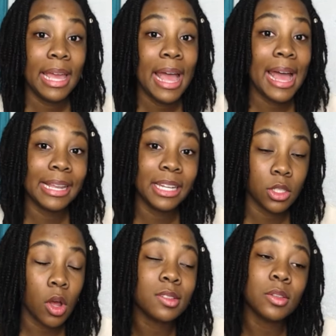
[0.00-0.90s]
And it's
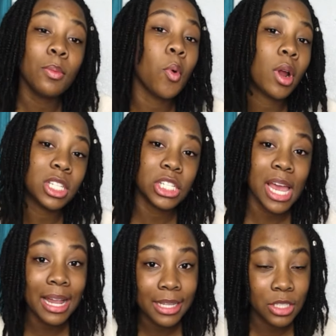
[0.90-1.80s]
also more
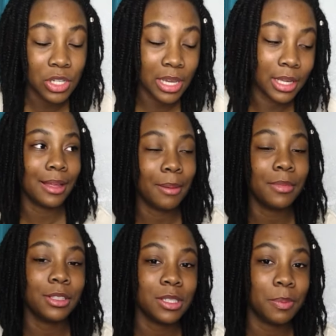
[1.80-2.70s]
challenging. I'm
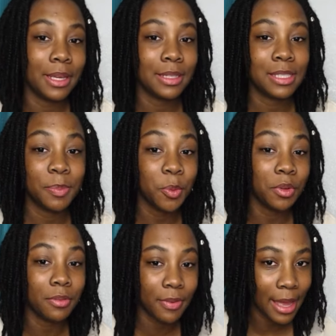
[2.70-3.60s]
not just being
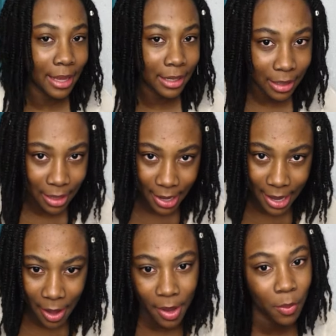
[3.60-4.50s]
spoon-fed like
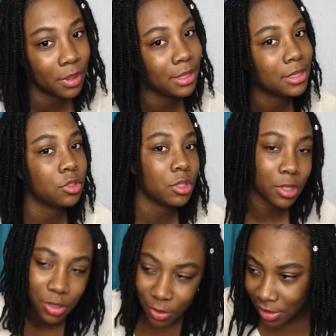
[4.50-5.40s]
how I was in
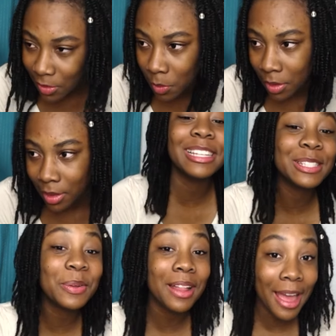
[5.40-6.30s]
traditional school. This
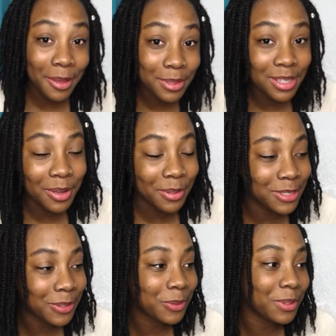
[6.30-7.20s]
school I used to go
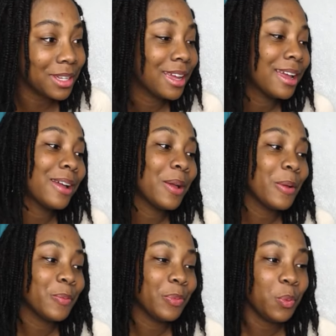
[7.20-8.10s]
to,
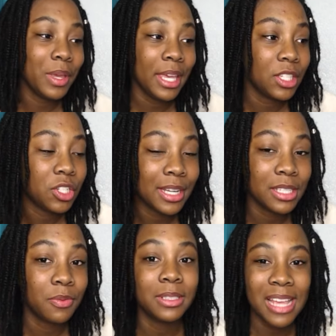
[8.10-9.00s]
we could
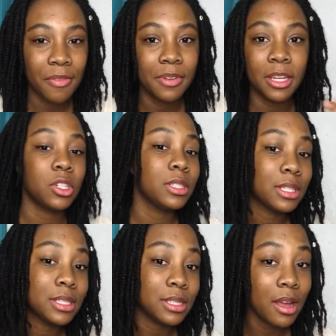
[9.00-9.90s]
just, for definitions
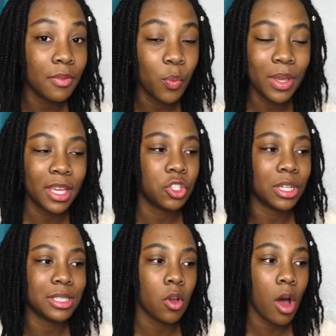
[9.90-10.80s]
and stuff, we could
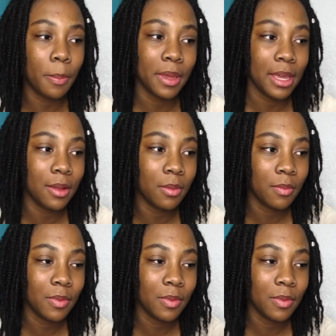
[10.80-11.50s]
just copy